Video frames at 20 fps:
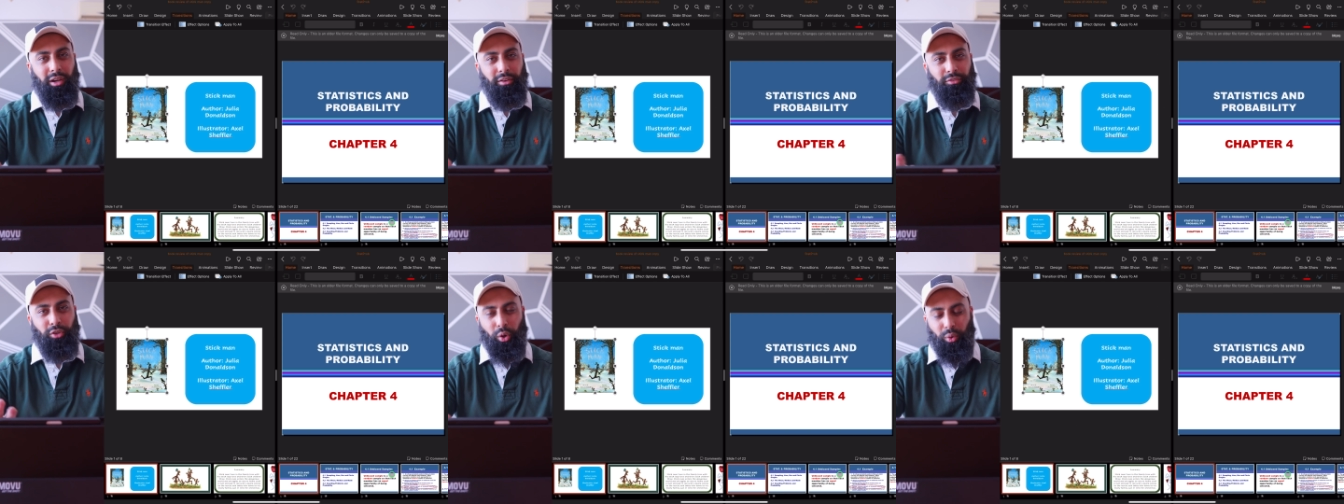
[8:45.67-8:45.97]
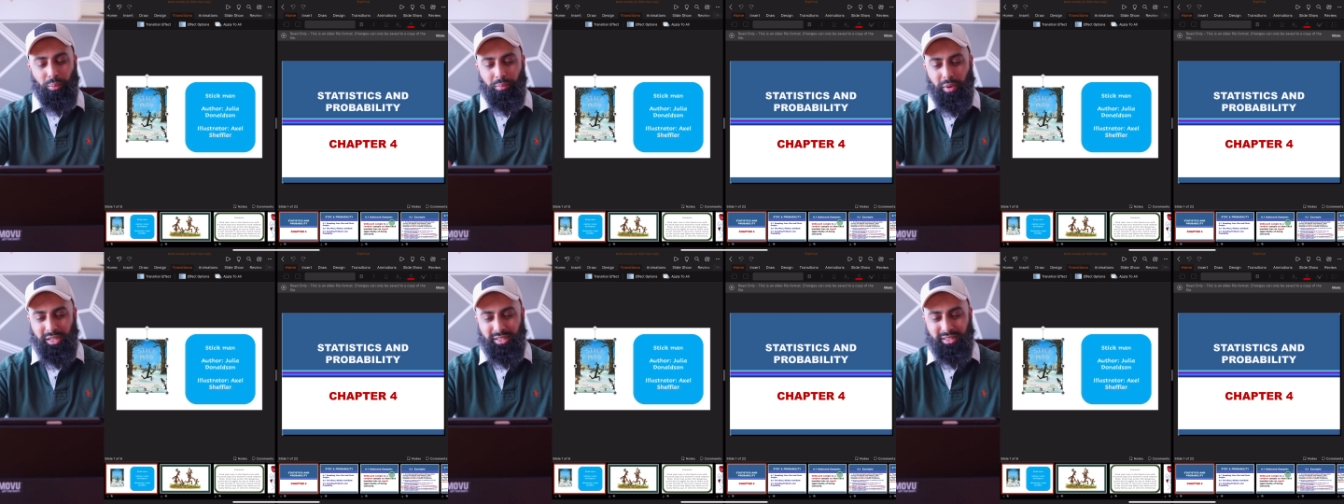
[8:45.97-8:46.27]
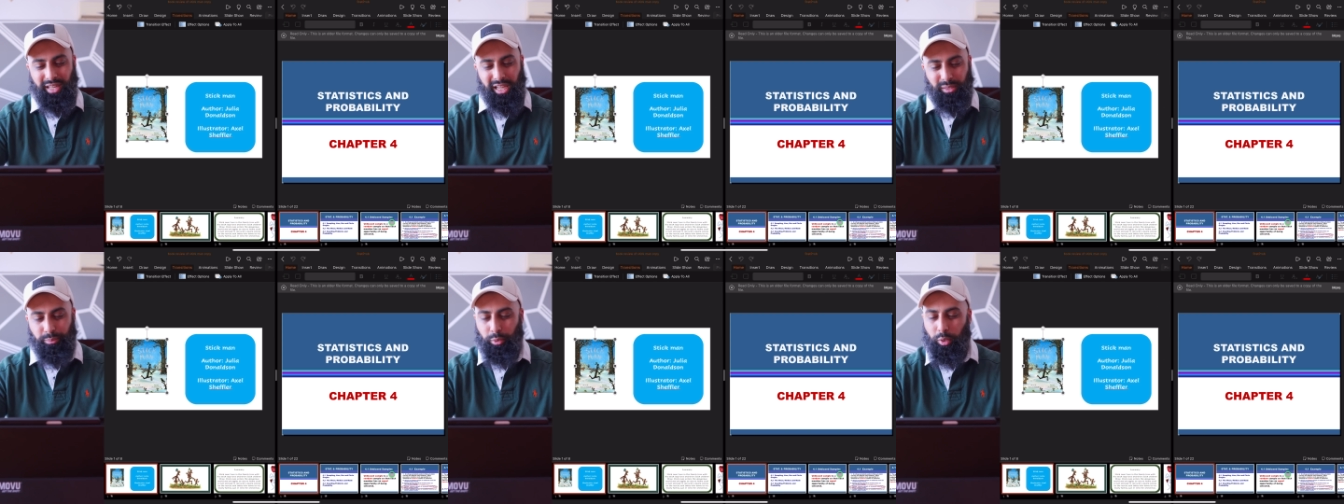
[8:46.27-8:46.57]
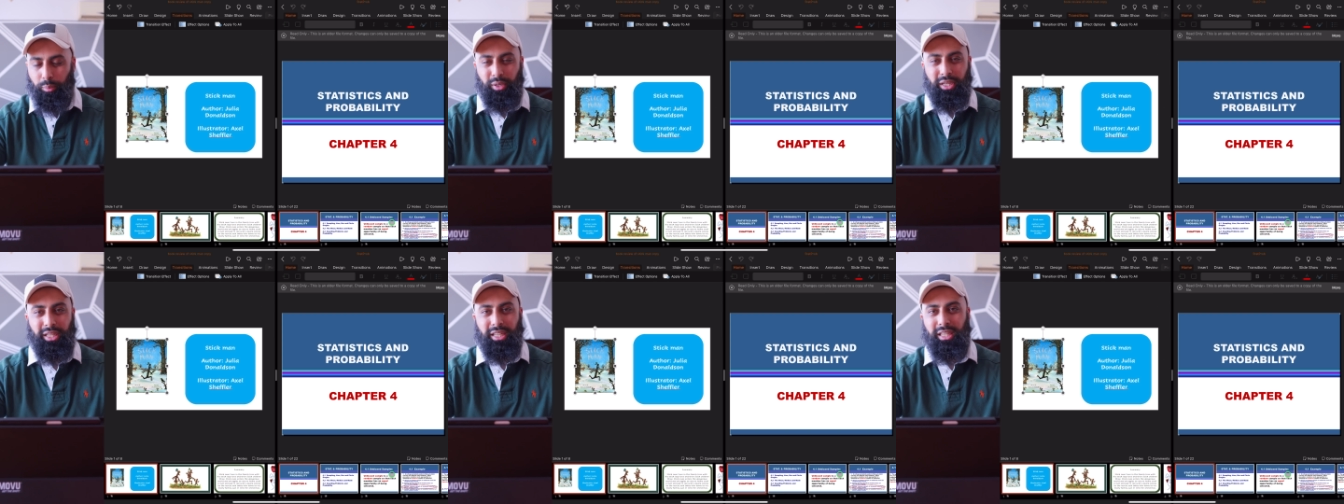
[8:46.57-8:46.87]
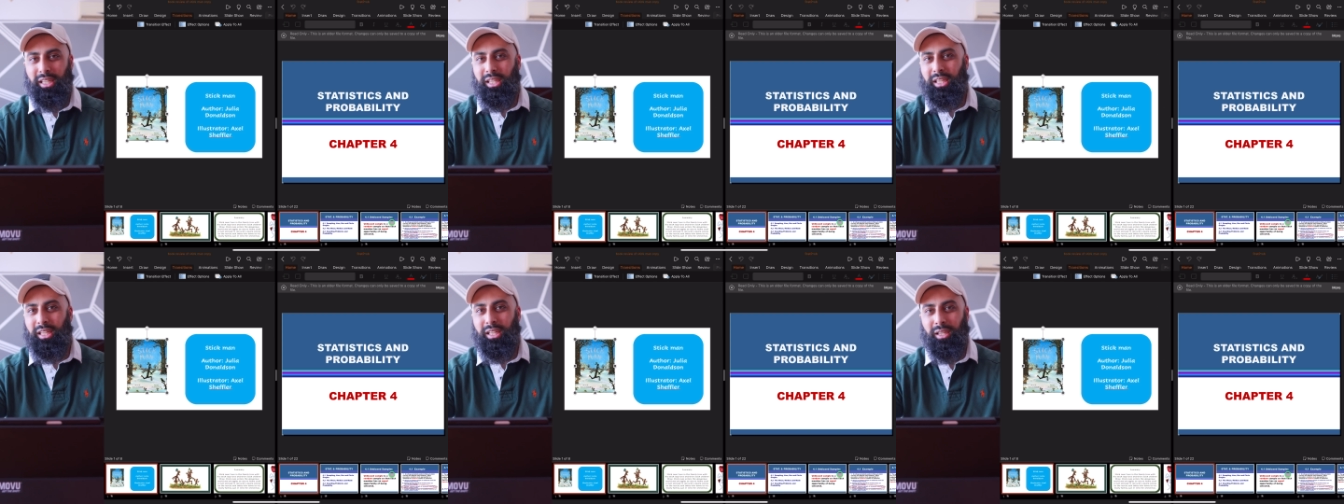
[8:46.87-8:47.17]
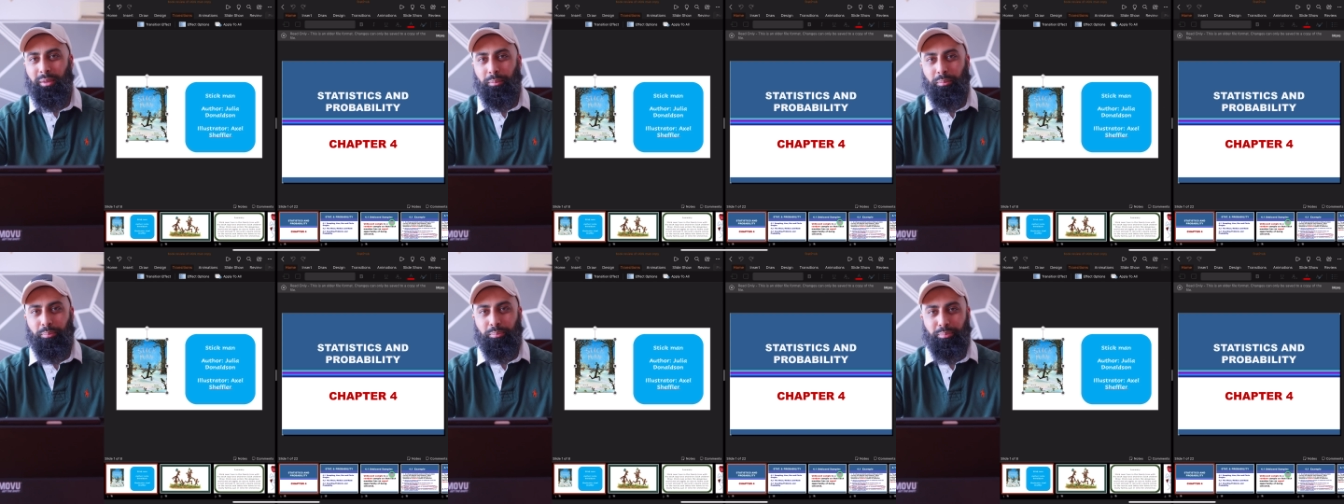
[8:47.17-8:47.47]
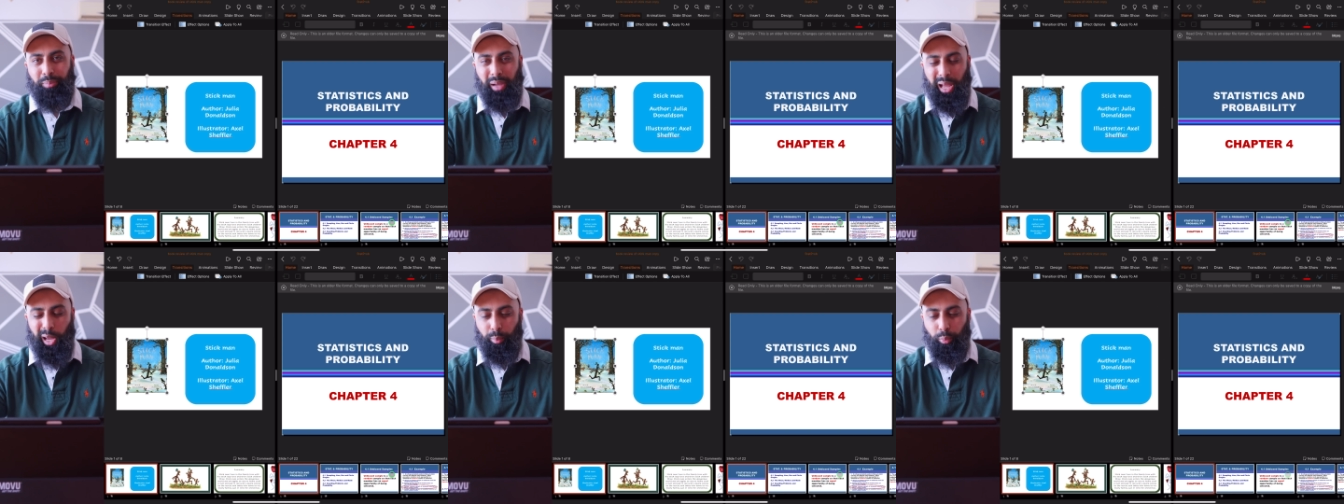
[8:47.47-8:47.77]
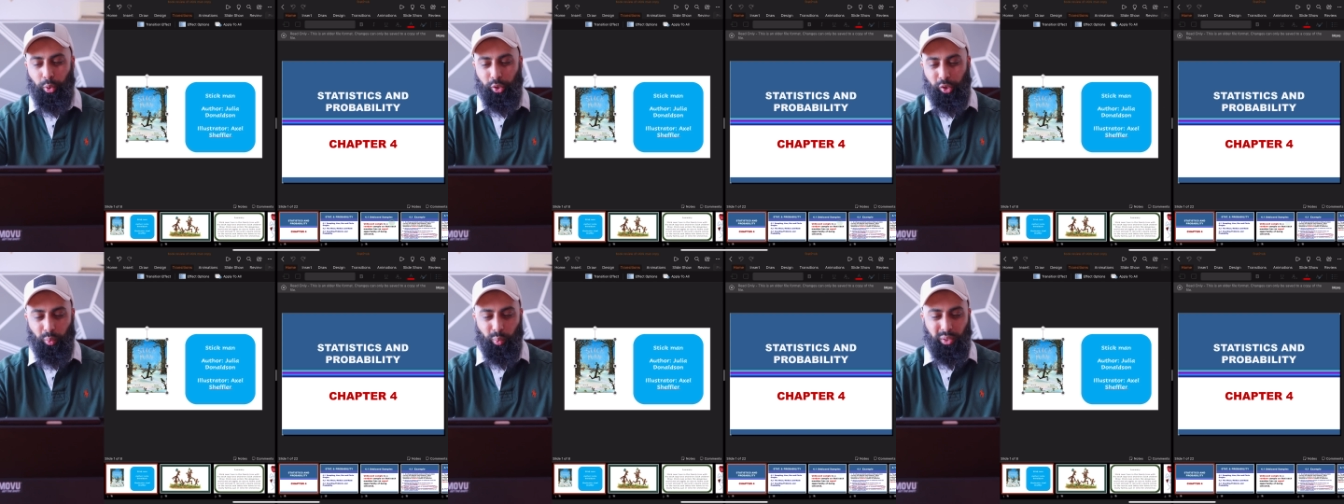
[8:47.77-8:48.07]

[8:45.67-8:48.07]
I've got my stats probability PowerPoint